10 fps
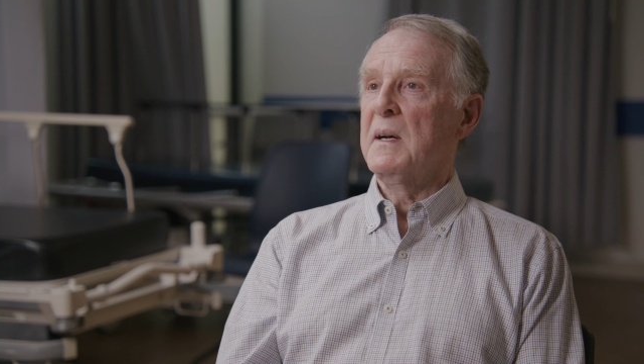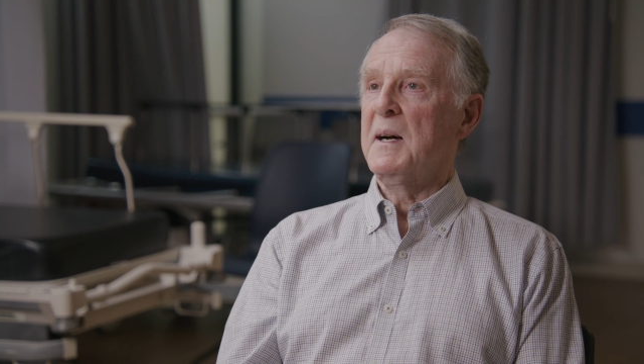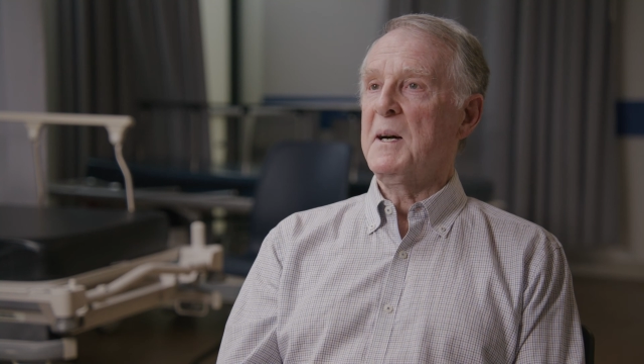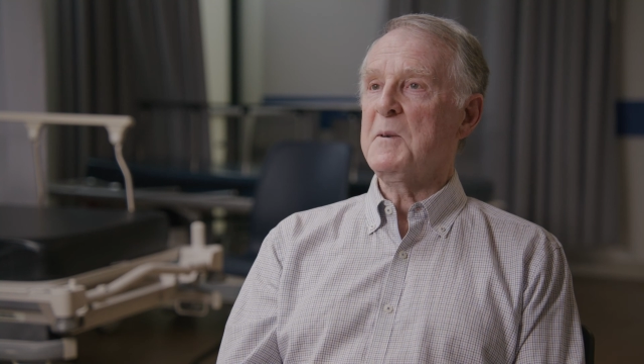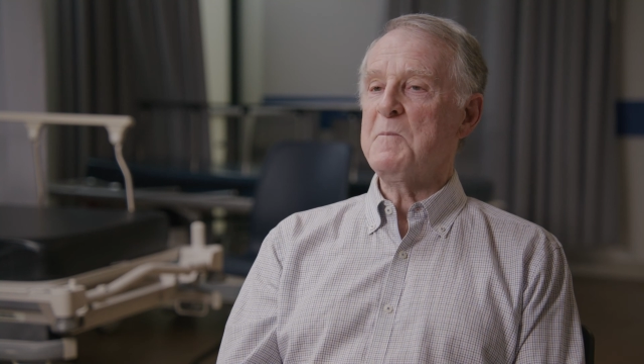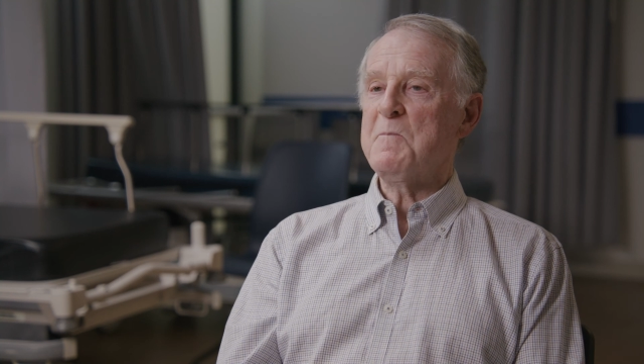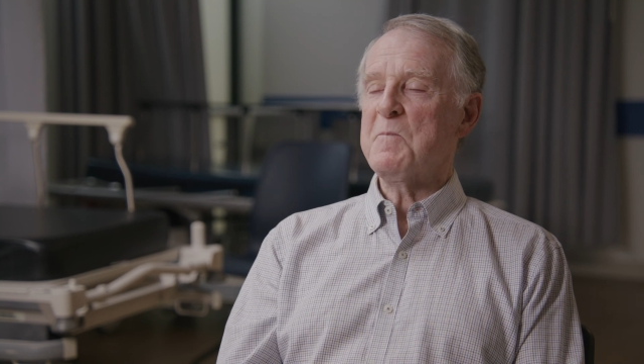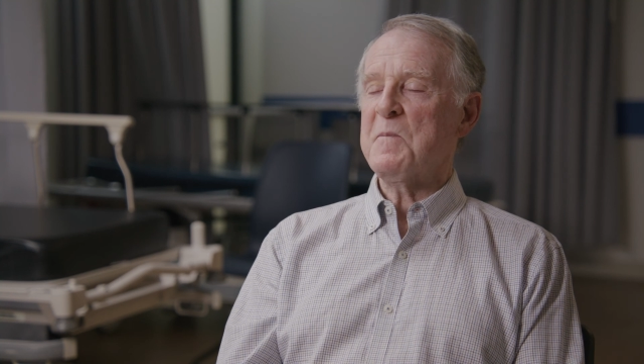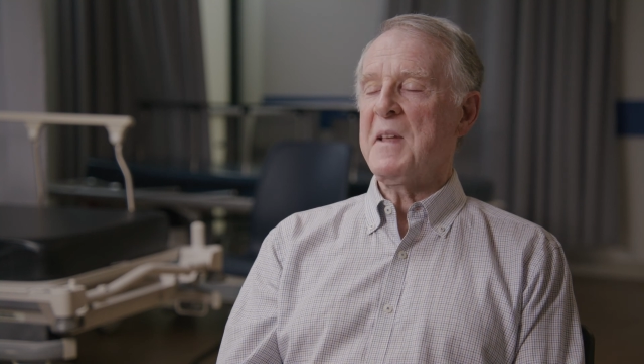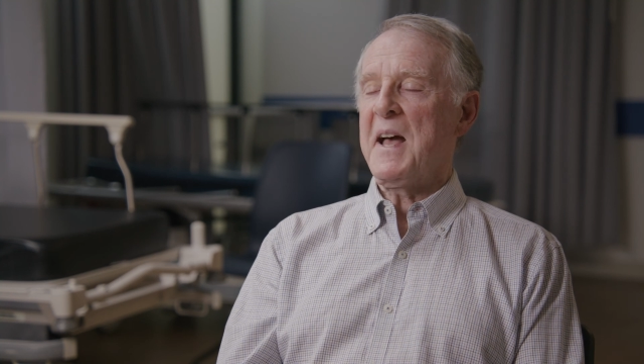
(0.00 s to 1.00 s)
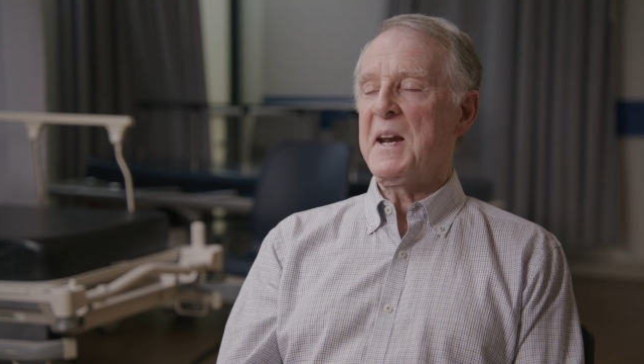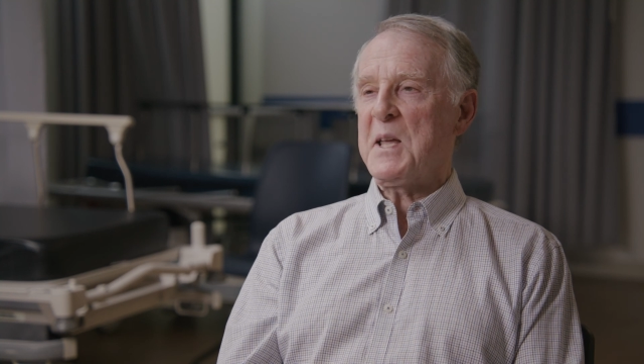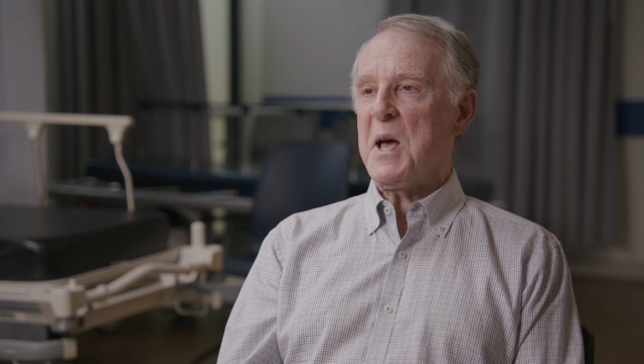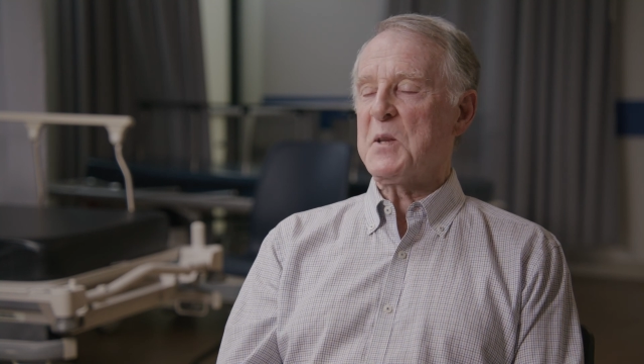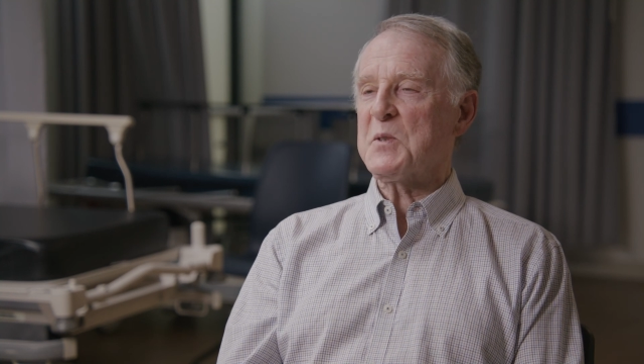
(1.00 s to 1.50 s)
And
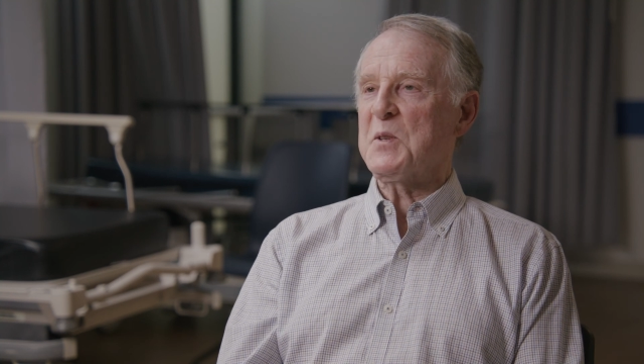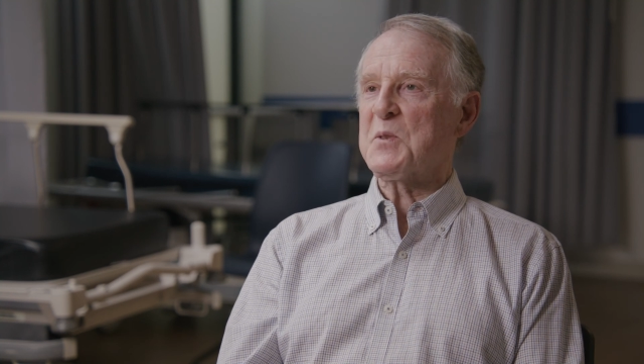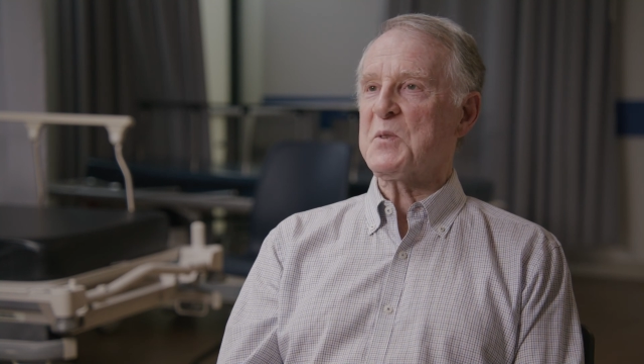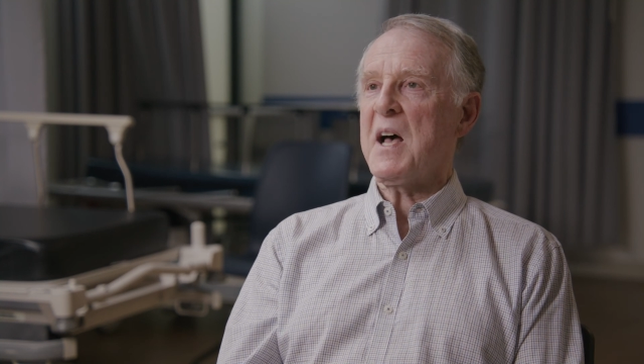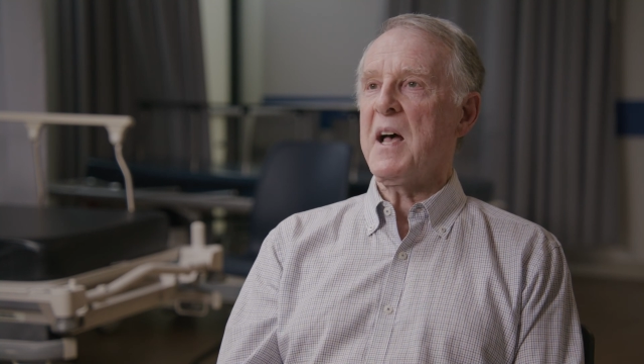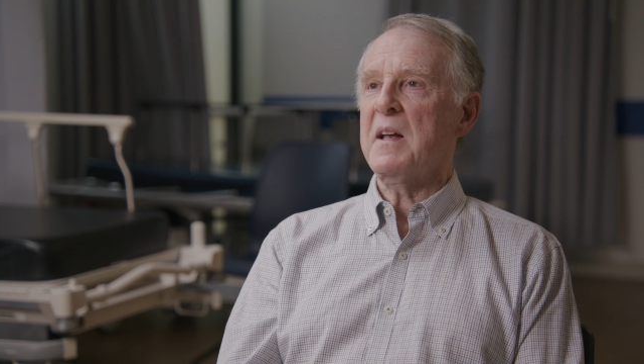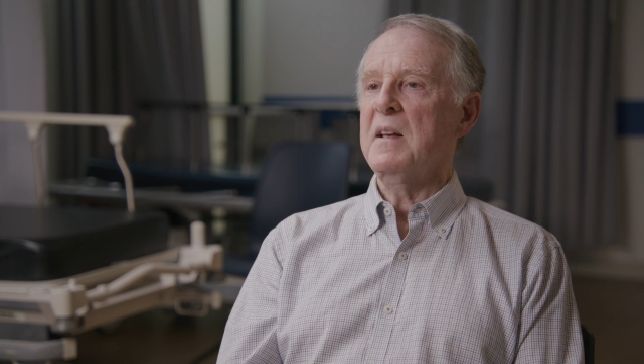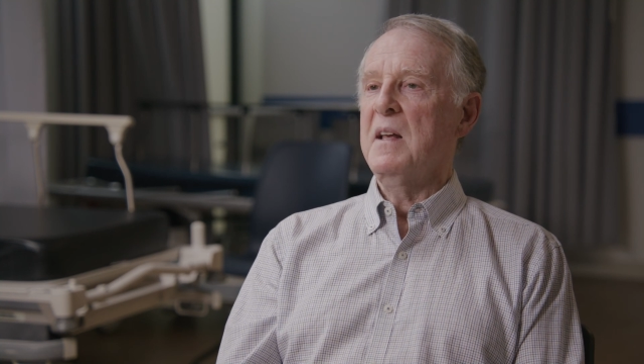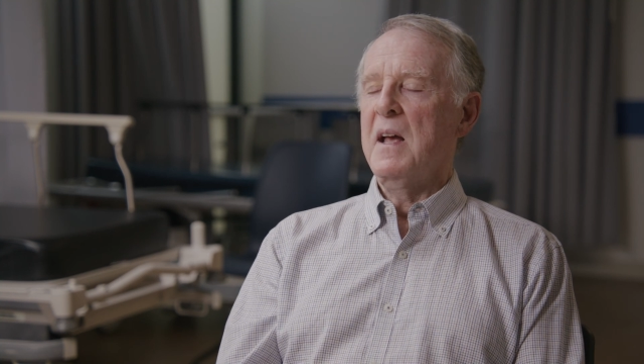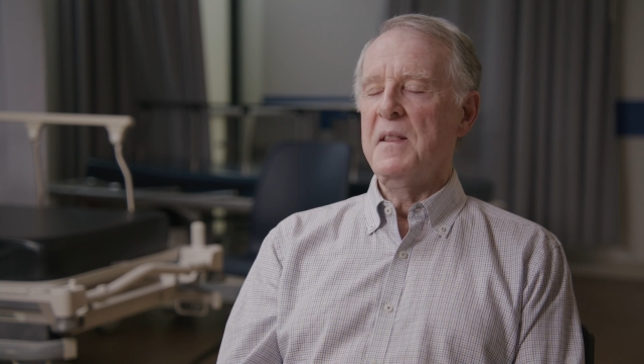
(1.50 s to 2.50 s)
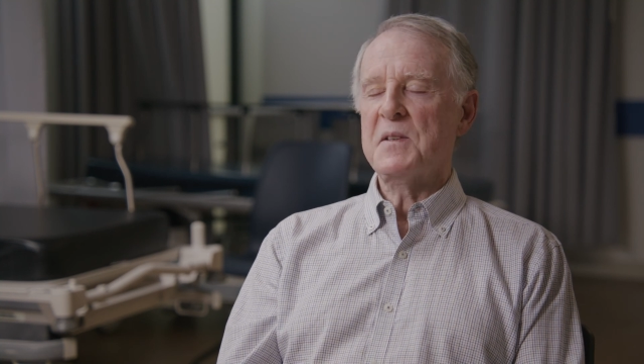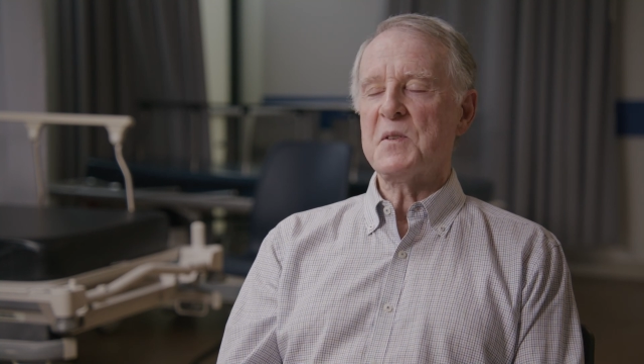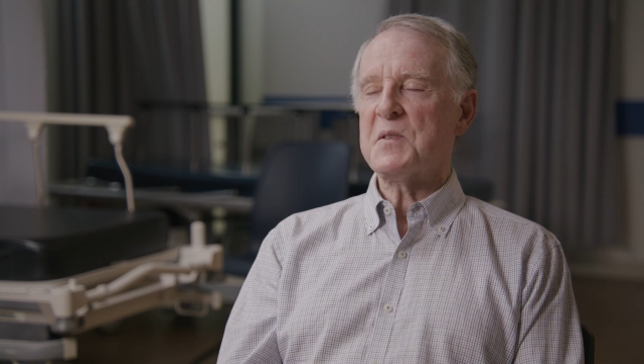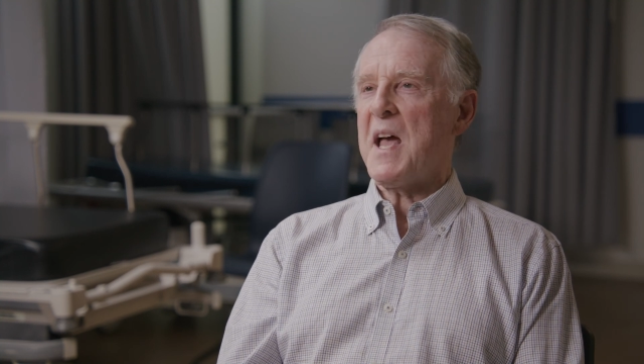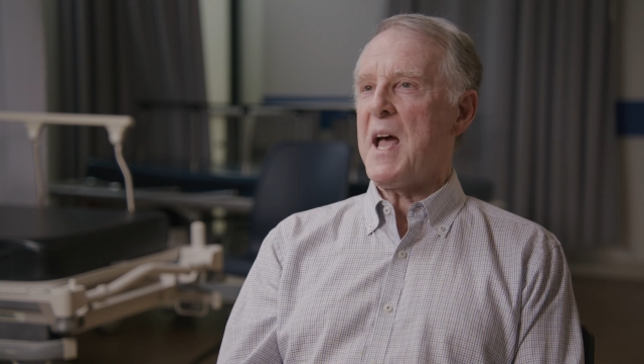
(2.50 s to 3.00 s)
again, as an aside, and this
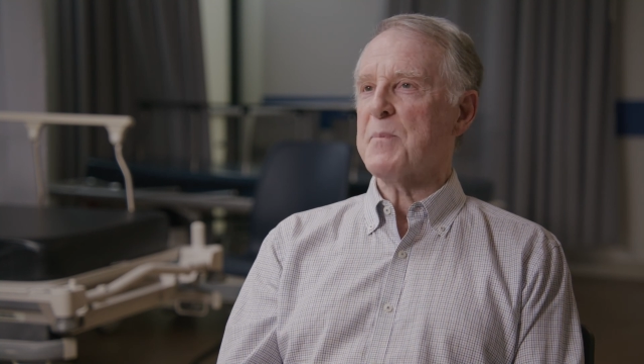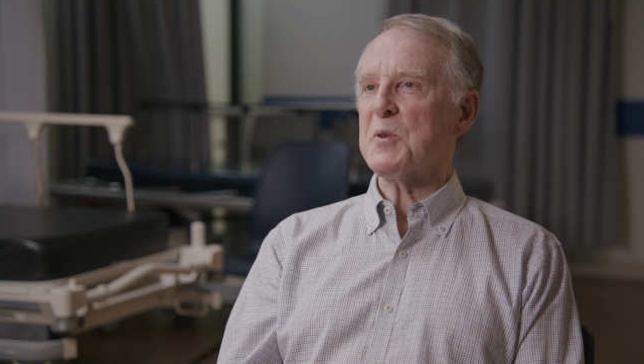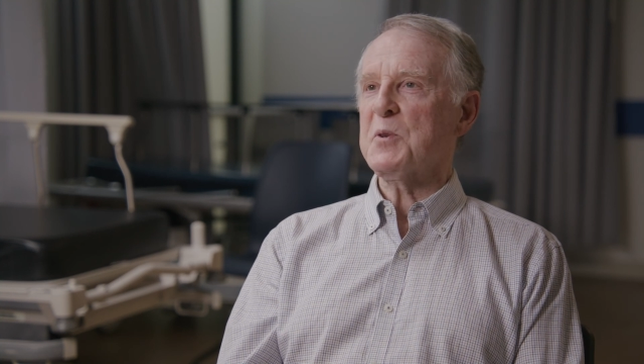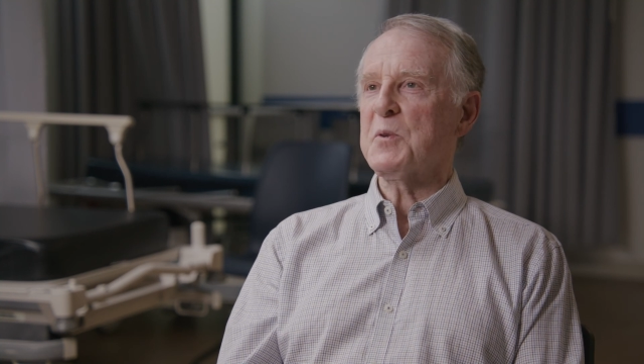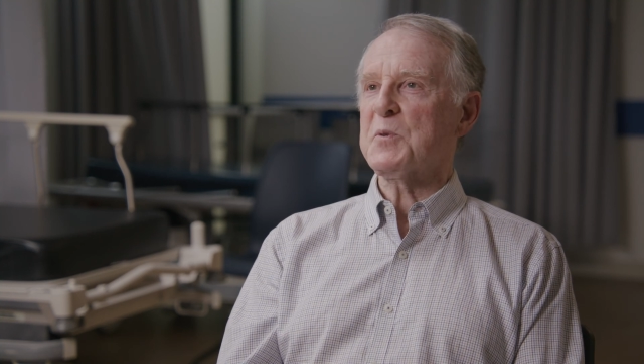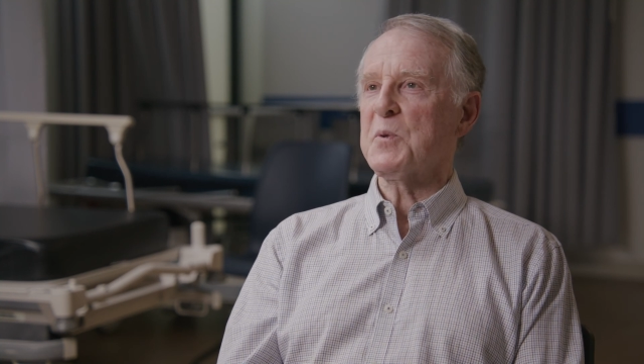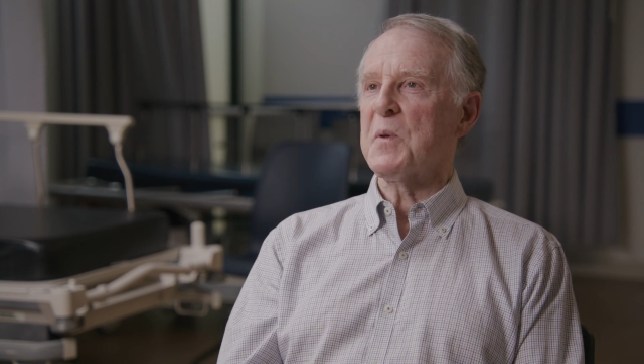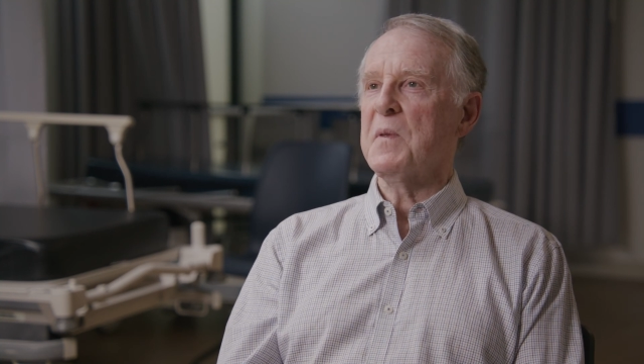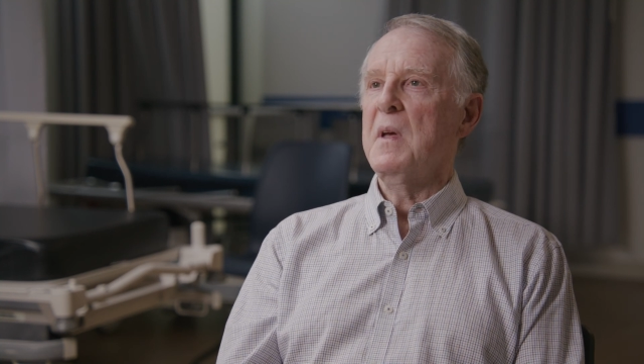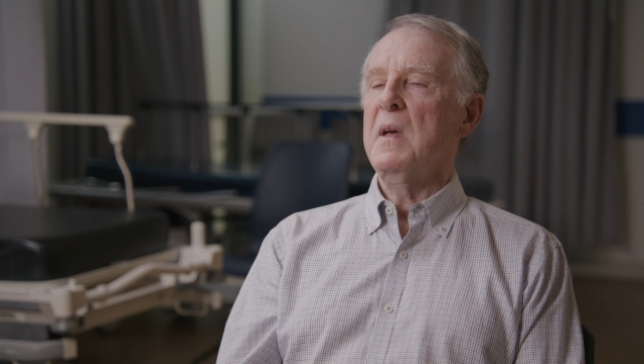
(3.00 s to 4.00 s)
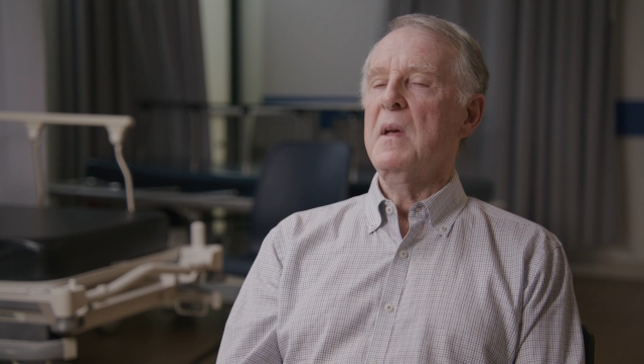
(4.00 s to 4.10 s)
is absolutely the truth,